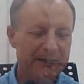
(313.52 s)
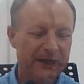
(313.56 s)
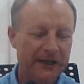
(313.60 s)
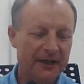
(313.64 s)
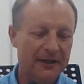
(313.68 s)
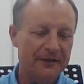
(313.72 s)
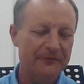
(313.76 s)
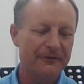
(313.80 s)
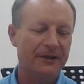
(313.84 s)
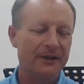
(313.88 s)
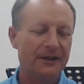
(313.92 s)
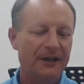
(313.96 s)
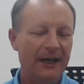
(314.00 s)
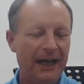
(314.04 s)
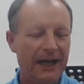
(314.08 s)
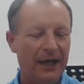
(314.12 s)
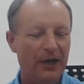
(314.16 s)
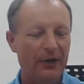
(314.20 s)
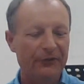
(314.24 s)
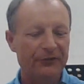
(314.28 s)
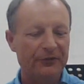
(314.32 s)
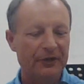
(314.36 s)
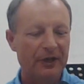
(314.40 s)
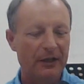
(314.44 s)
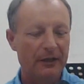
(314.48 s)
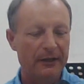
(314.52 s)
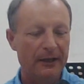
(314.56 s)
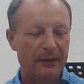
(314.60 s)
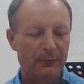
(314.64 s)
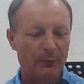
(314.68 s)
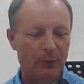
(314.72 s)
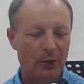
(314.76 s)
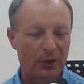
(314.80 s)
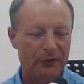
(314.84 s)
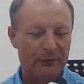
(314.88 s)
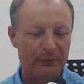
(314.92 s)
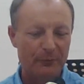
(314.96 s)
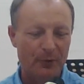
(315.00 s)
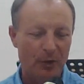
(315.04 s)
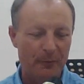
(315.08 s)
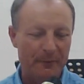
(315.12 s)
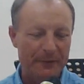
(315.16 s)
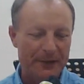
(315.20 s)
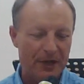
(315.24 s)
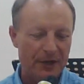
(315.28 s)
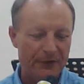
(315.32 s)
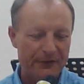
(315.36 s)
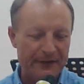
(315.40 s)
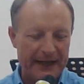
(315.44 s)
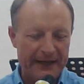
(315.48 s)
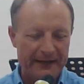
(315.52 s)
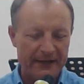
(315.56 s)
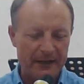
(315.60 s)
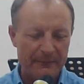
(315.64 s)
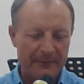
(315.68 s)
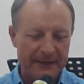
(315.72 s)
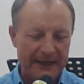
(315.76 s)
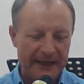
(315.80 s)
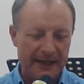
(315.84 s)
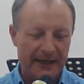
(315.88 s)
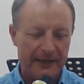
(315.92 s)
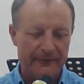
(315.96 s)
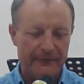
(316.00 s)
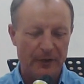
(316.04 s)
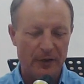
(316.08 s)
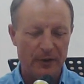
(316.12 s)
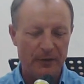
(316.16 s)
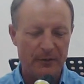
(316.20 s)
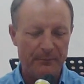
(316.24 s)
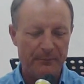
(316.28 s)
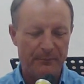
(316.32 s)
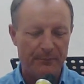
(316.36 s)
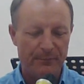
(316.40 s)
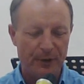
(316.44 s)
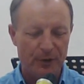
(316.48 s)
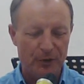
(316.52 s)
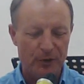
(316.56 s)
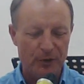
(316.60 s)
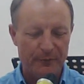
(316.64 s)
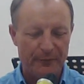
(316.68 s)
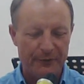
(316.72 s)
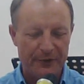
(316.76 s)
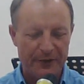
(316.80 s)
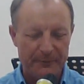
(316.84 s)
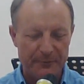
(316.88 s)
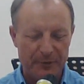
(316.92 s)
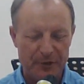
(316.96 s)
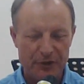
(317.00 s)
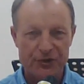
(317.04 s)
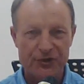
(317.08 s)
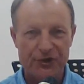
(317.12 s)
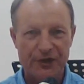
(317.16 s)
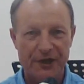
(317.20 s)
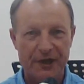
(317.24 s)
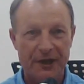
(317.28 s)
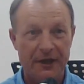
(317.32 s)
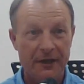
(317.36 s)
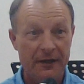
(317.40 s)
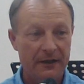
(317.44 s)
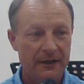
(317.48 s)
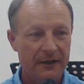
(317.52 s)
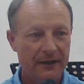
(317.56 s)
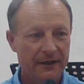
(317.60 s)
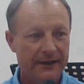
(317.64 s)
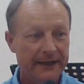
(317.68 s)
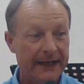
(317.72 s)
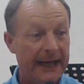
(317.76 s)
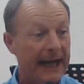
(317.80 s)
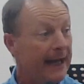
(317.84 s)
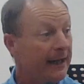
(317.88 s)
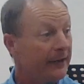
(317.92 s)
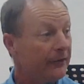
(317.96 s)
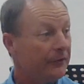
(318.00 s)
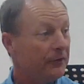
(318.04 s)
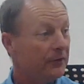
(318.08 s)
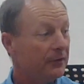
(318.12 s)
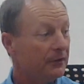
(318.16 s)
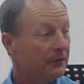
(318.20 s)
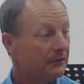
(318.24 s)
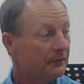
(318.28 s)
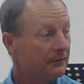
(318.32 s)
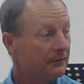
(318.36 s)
king of a house. What's more beyond that? I'm king of a blueberry bush and a cat.